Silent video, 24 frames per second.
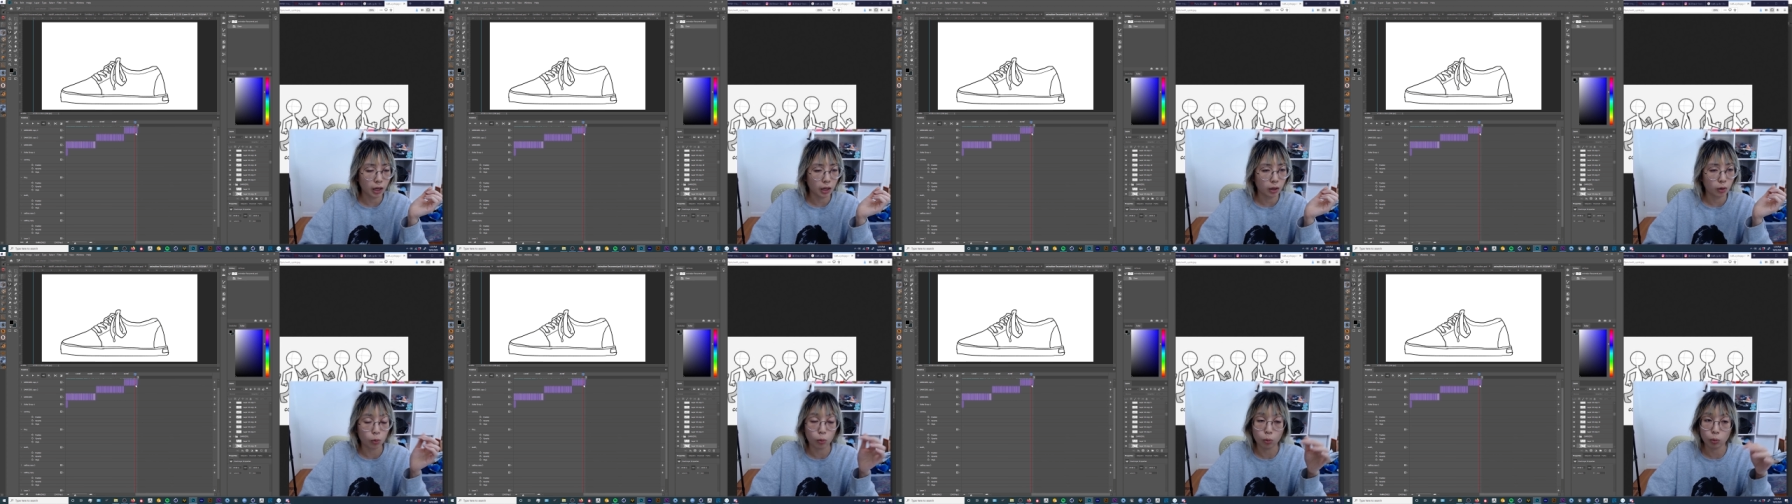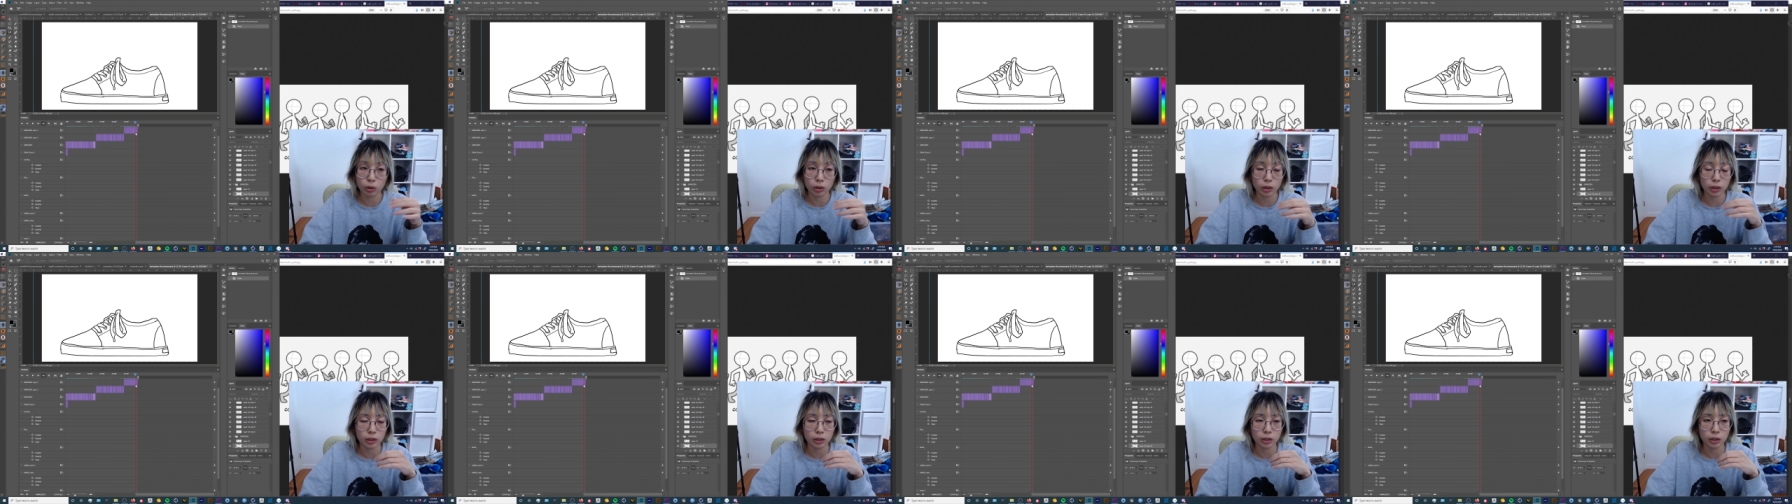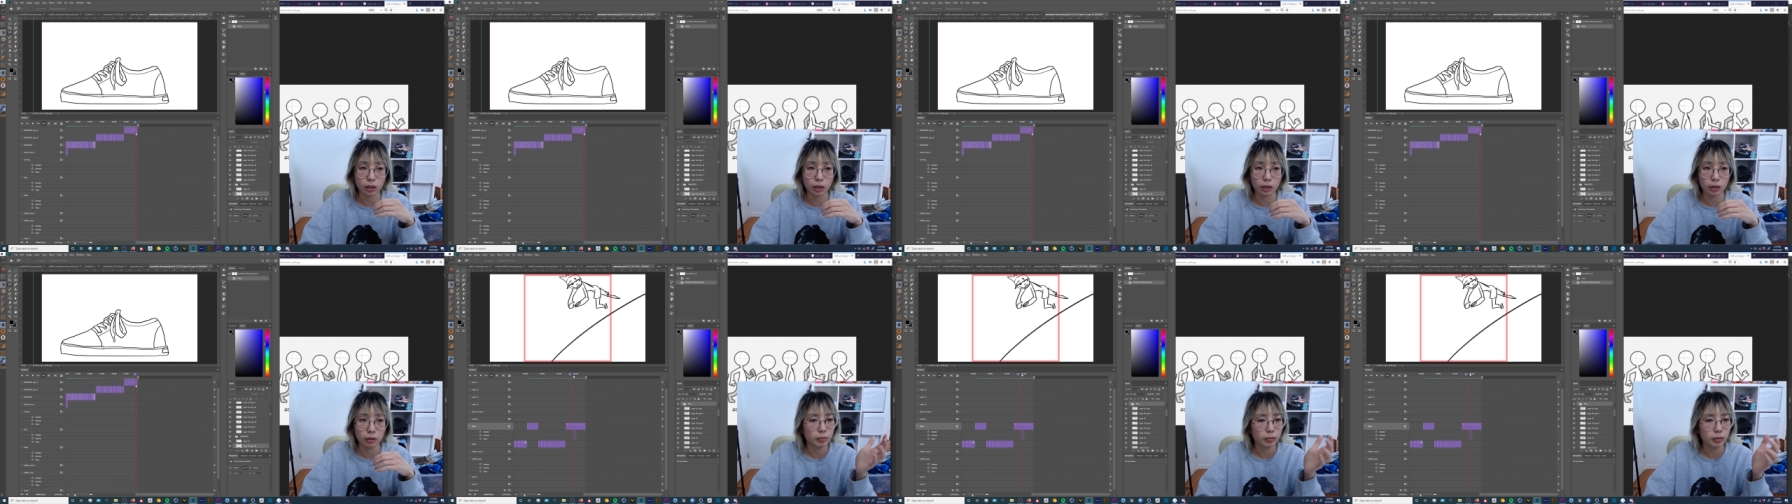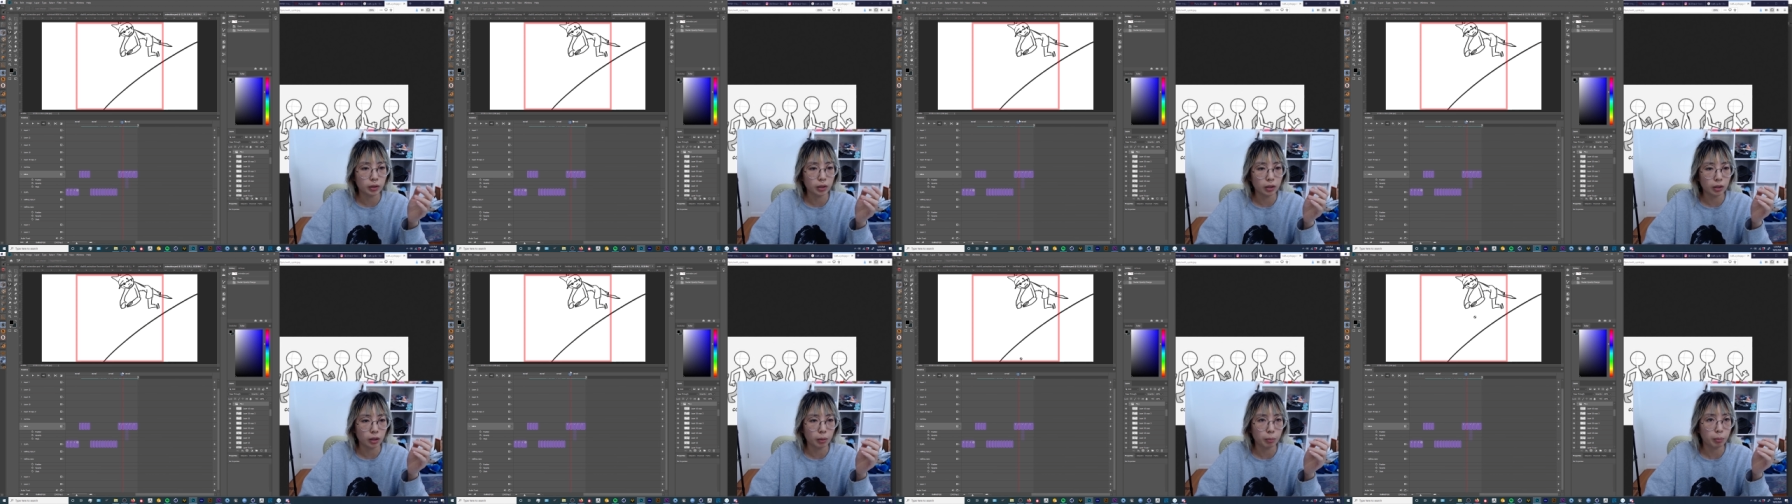a really good
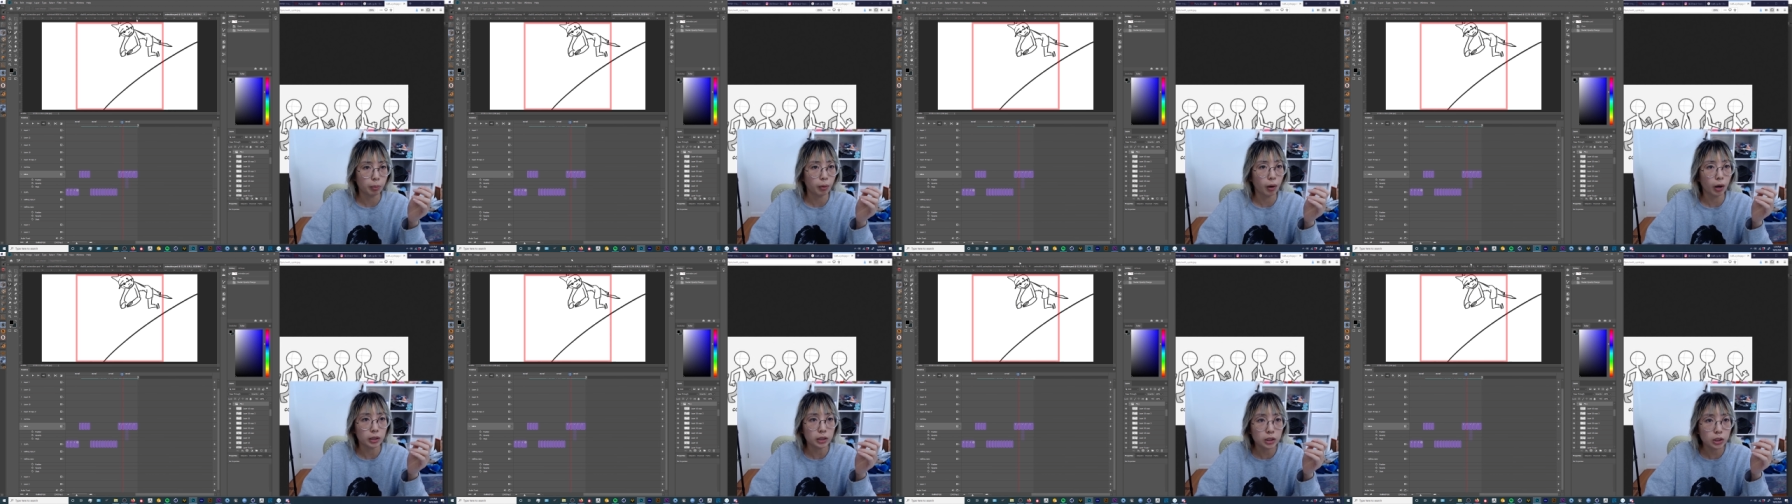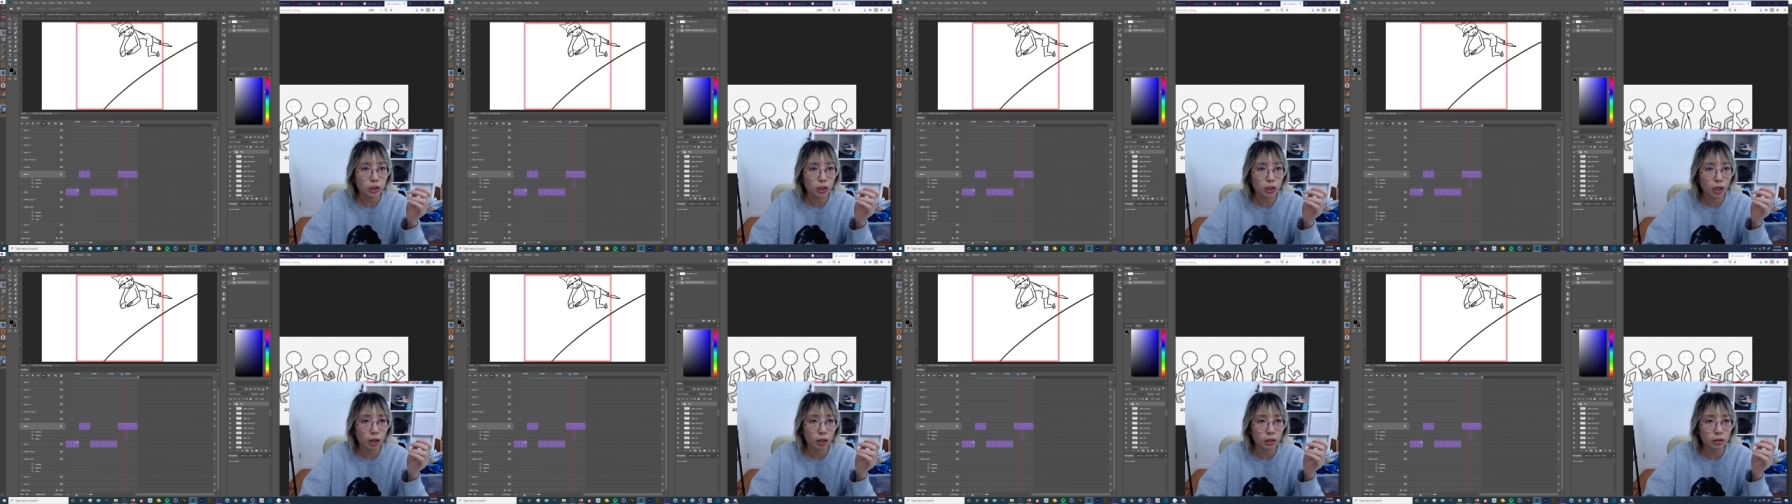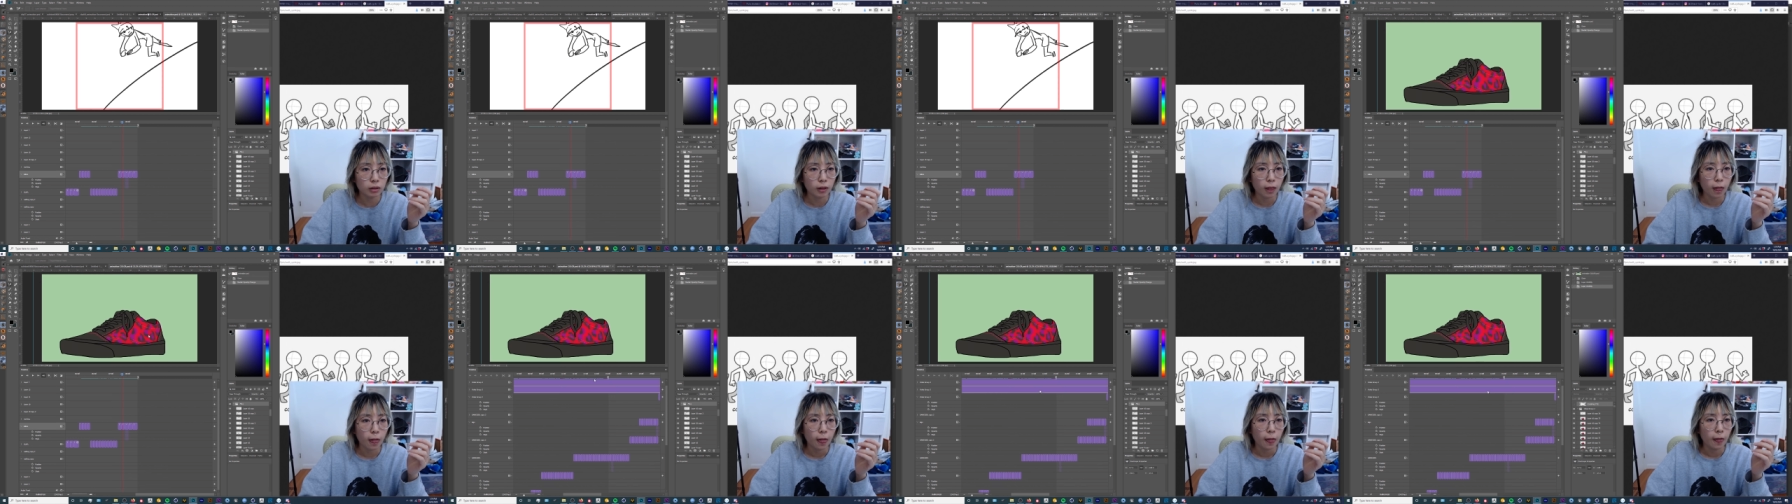product shot.